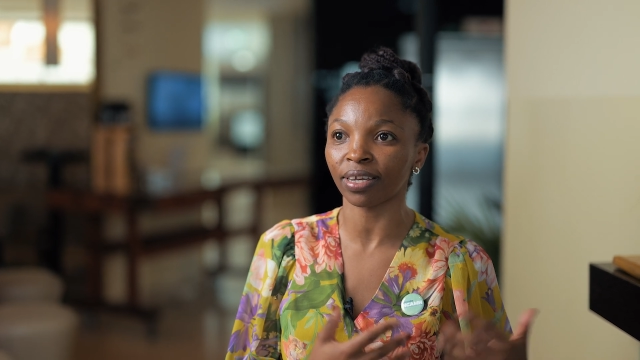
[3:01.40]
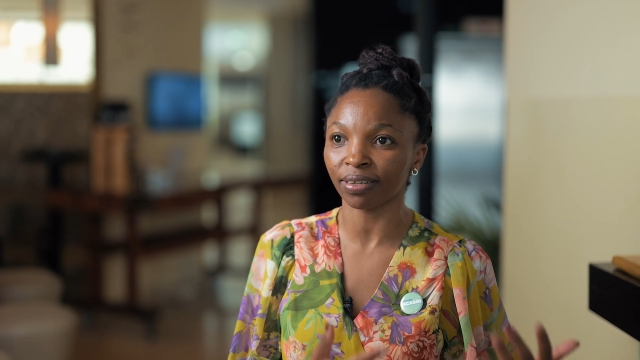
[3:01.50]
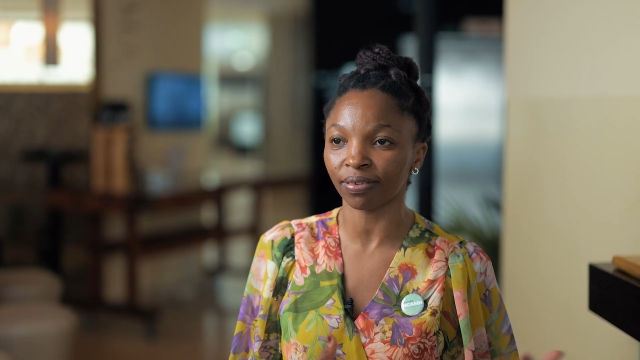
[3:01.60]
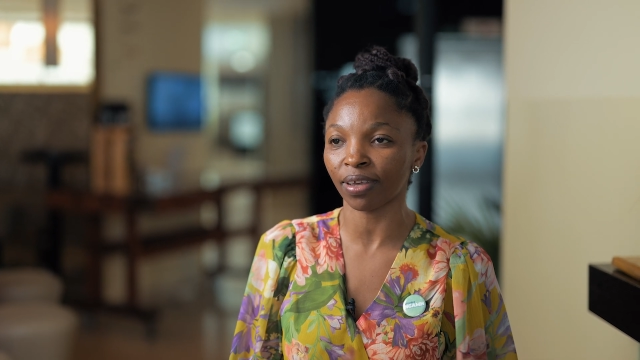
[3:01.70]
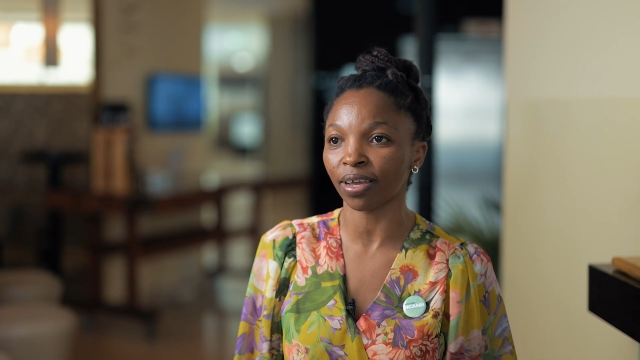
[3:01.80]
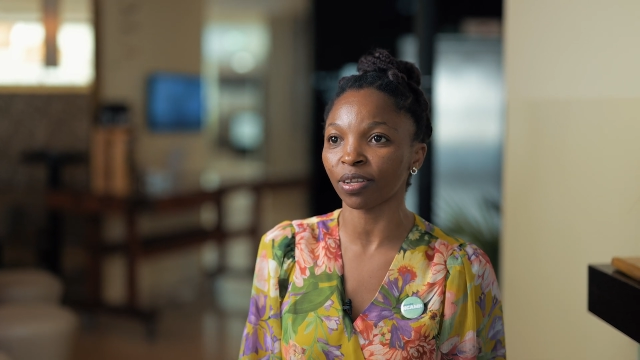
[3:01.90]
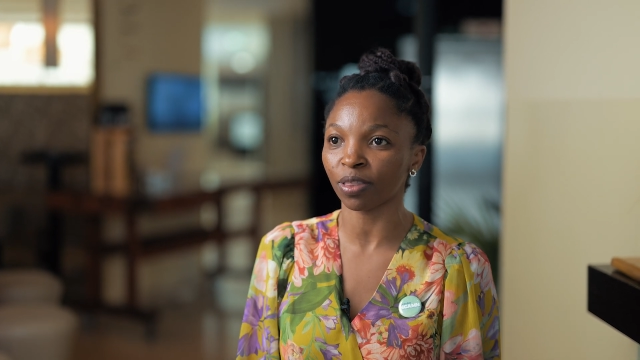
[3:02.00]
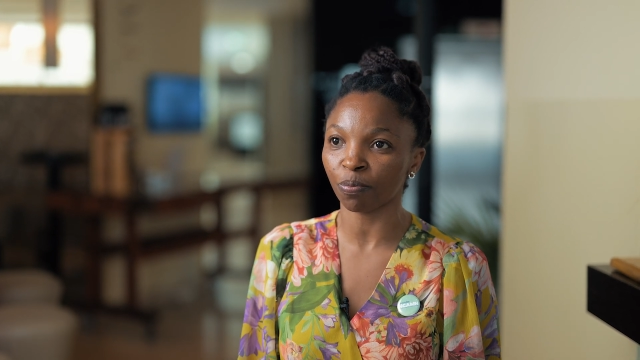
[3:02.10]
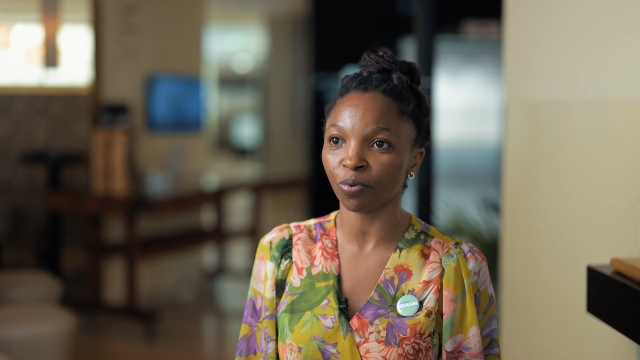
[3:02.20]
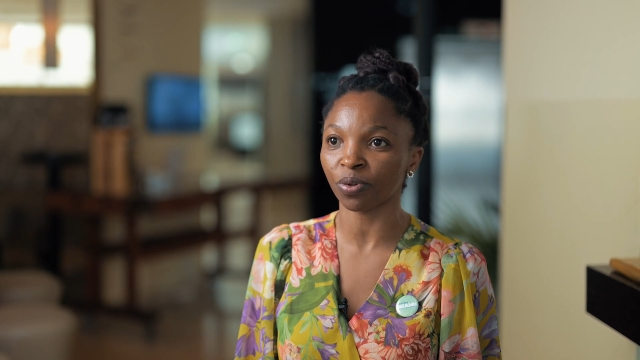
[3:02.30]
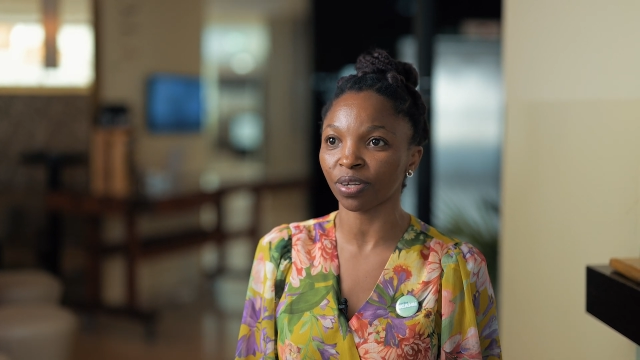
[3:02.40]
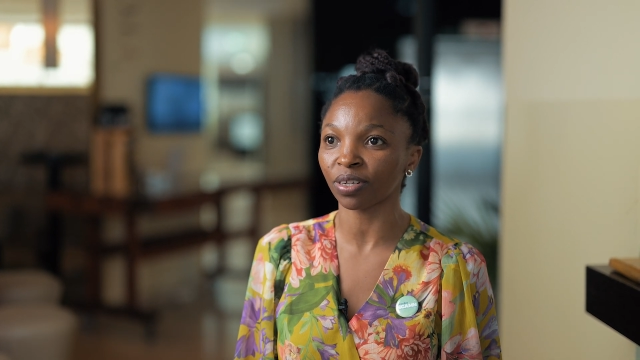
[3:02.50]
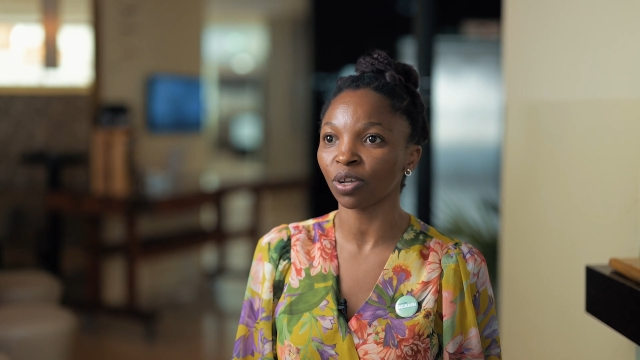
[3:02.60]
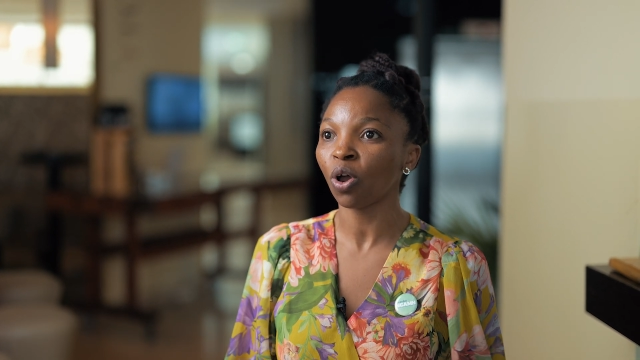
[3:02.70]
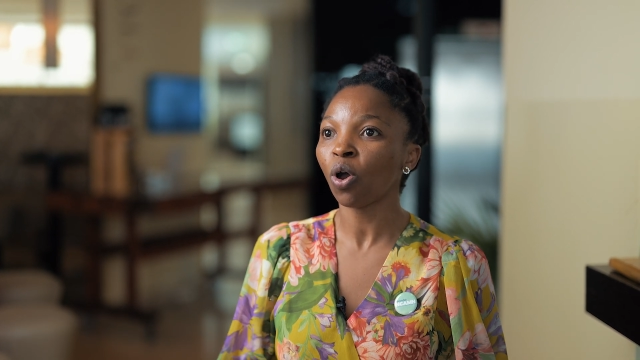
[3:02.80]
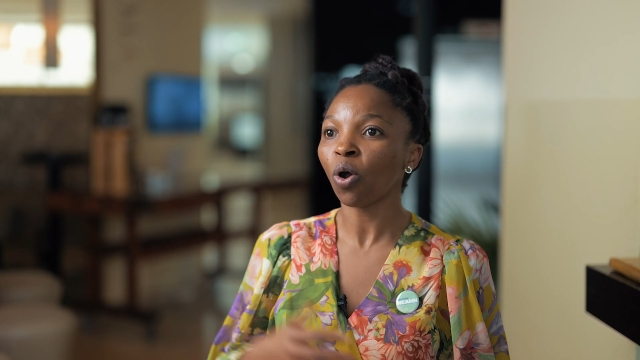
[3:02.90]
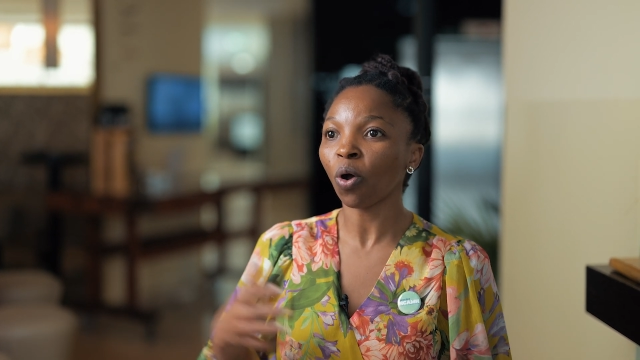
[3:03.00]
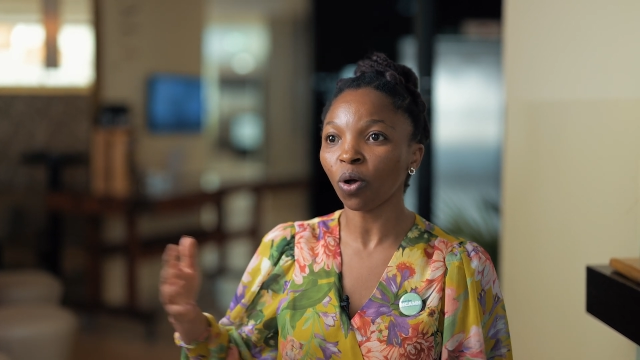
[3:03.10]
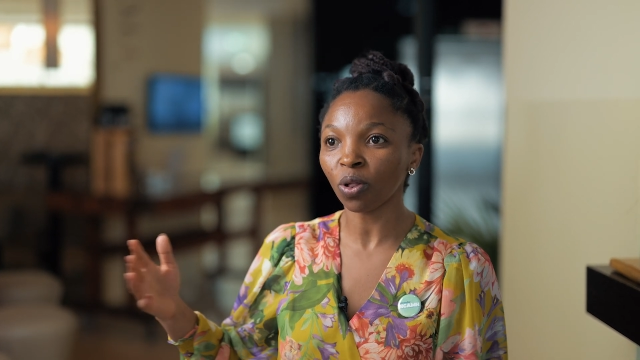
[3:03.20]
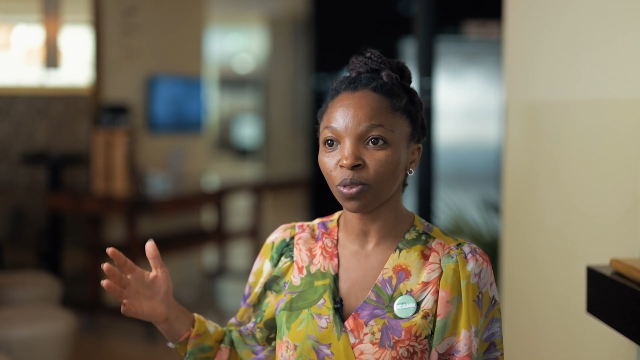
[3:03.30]
and designing the project
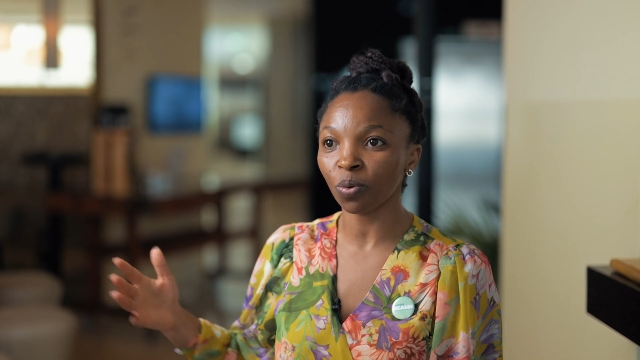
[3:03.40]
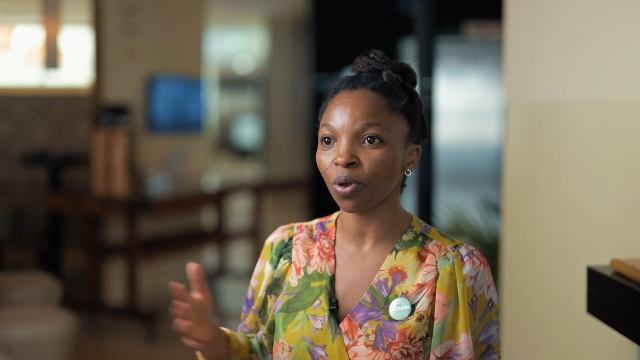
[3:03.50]
all the